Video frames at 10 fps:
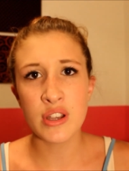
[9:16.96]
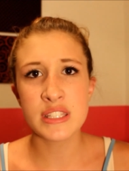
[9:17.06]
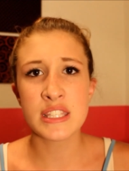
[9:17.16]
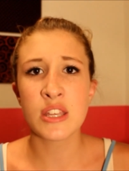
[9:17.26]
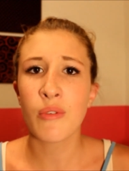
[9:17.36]

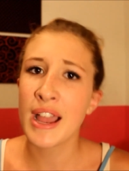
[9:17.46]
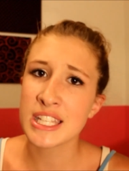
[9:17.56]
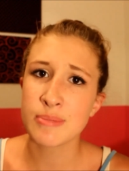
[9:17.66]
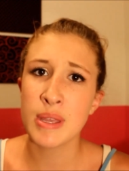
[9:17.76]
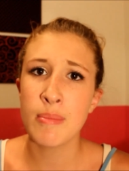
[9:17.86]
voice isn't
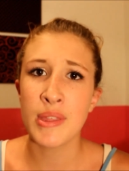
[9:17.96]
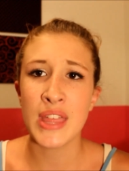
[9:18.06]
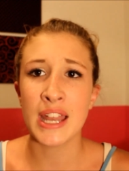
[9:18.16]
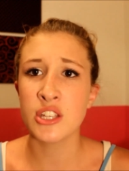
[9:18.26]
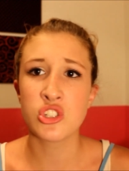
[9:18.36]
raspy, but
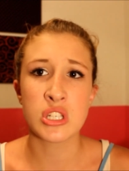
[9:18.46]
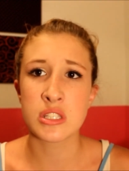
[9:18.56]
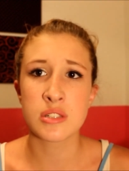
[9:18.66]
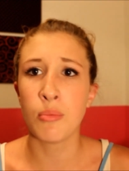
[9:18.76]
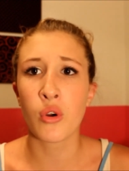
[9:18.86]
that is
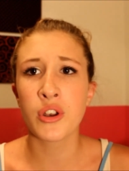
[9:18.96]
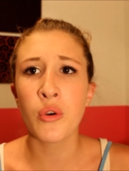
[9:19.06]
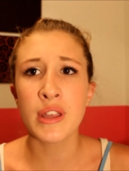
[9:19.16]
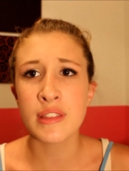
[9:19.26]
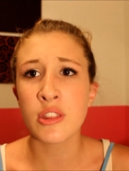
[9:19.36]
just more
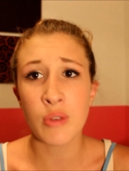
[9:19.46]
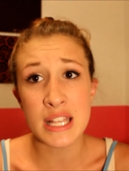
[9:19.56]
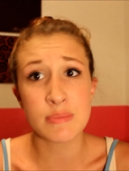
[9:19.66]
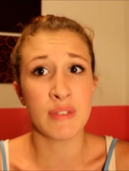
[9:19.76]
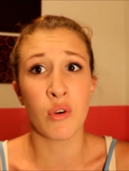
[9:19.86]
annoying than the
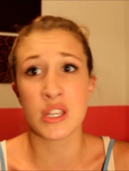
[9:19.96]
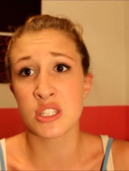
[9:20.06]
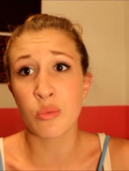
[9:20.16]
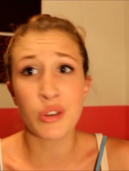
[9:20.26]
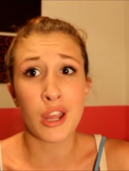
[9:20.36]
raspy voice,
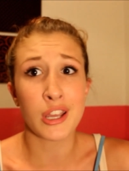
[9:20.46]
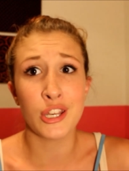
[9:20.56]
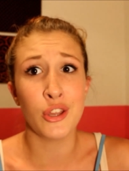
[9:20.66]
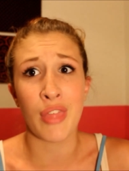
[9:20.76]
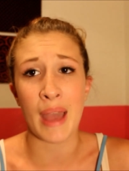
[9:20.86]
so we're not going
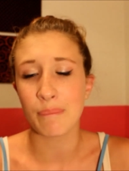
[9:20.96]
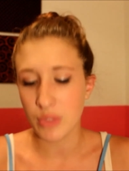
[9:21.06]
to do that.